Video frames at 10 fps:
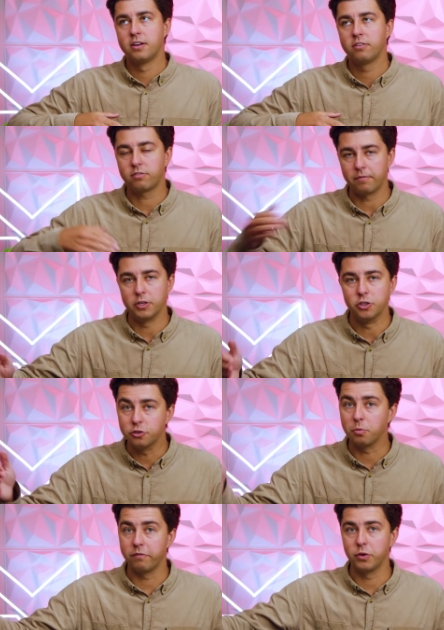someone
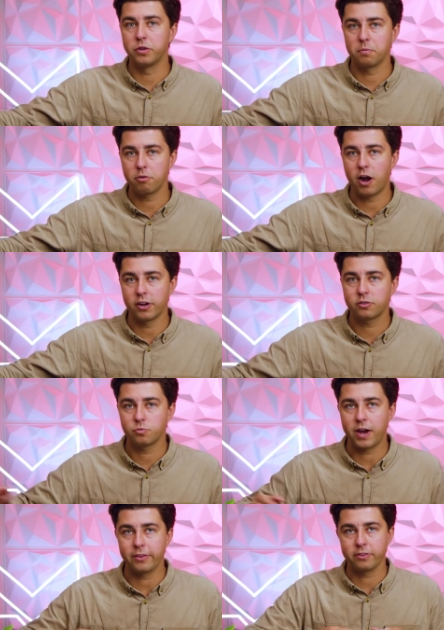who's reviewing the product
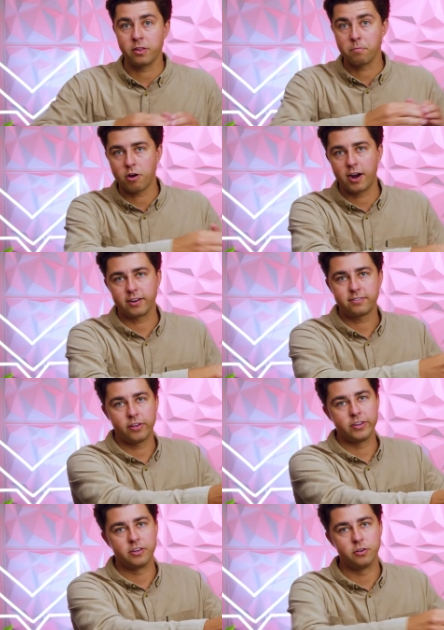rather than the product
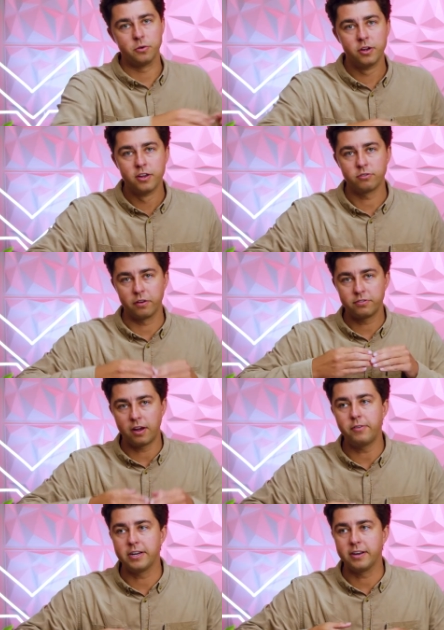selling you. So
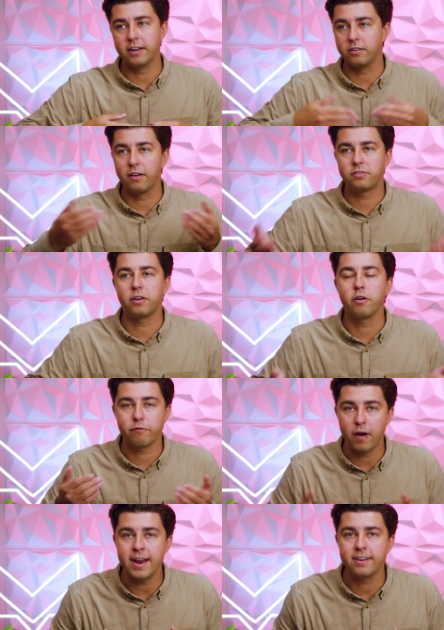if your
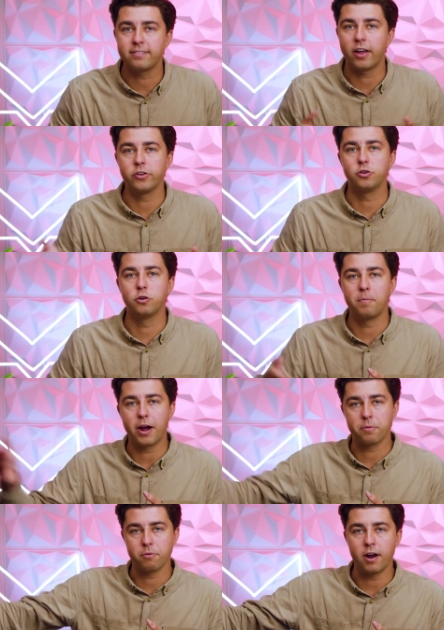friend is telling you
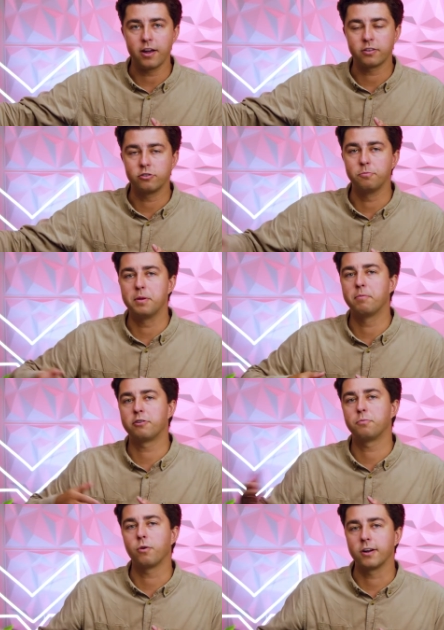about a product, you'd be
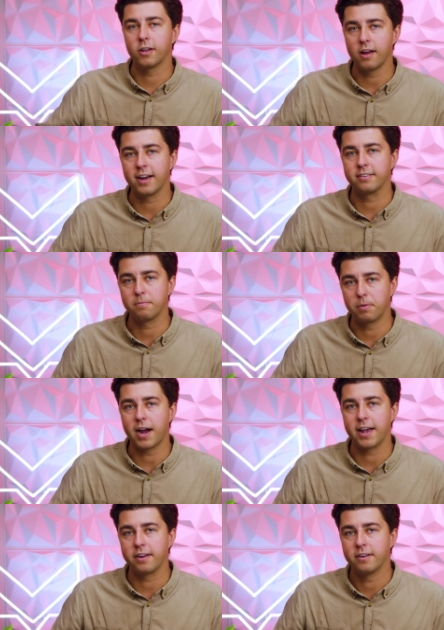much more inclined to
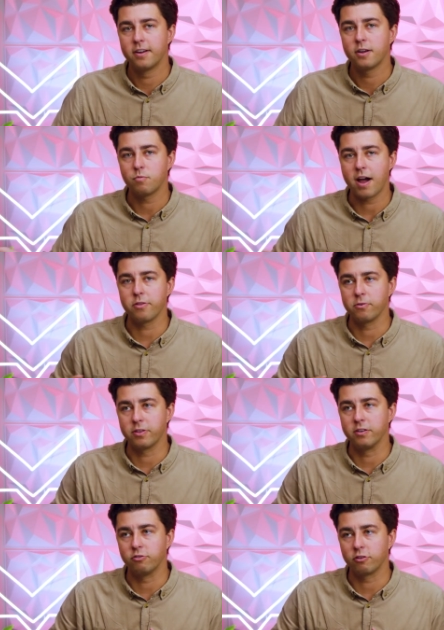buy it rather
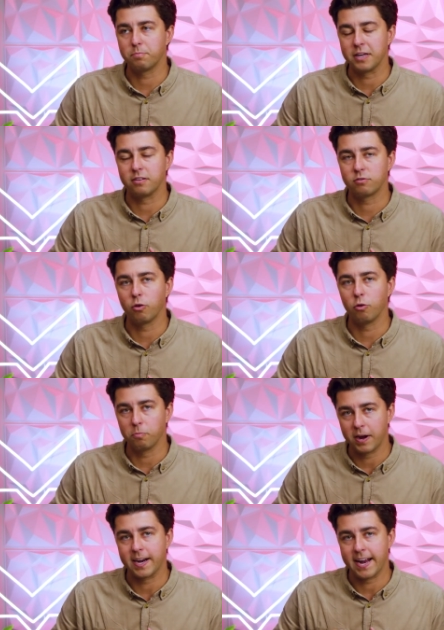than just being sold
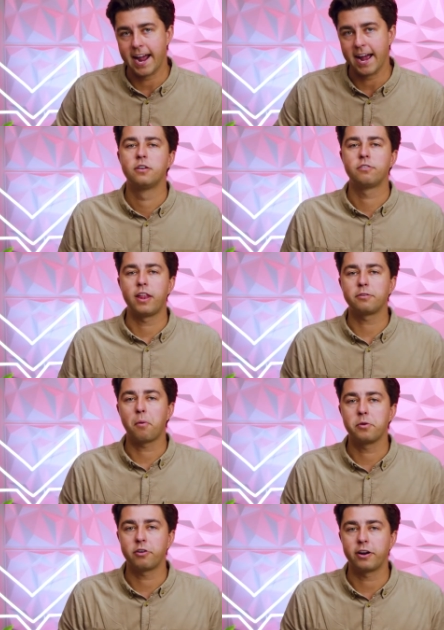by an ad. So that's what
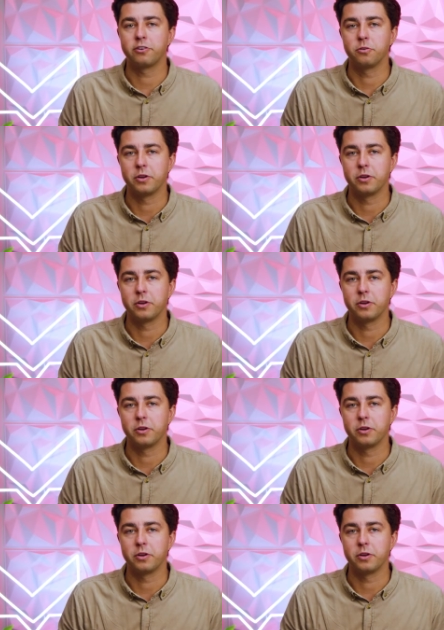we tried to do